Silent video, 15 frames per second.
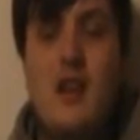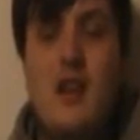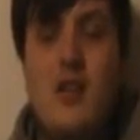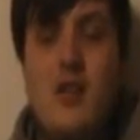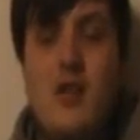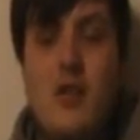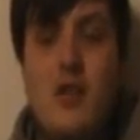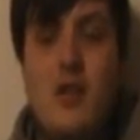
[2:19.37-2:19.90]

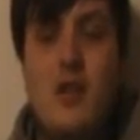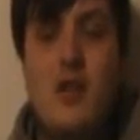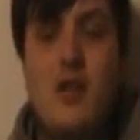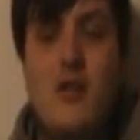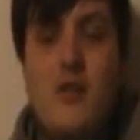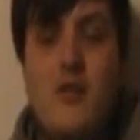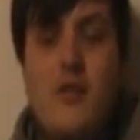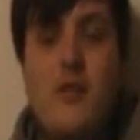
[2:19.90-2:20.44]
in order
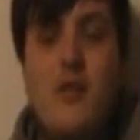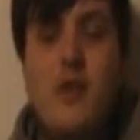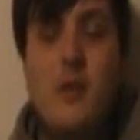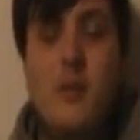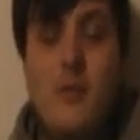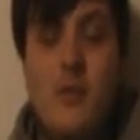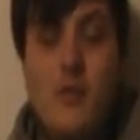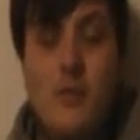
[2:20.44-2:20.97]
for
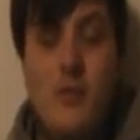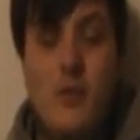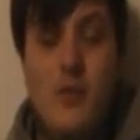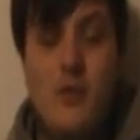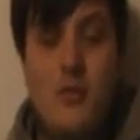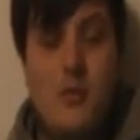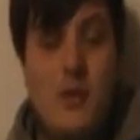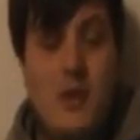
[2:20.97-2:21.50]
a
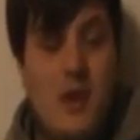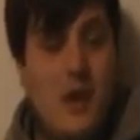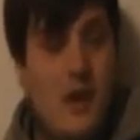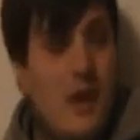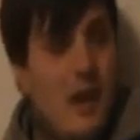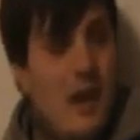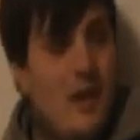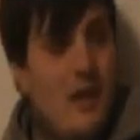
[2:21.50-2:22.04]
movie to be
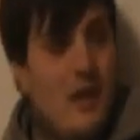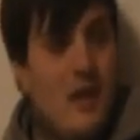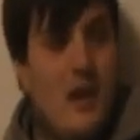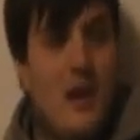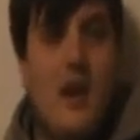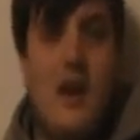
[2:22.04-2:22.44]
great.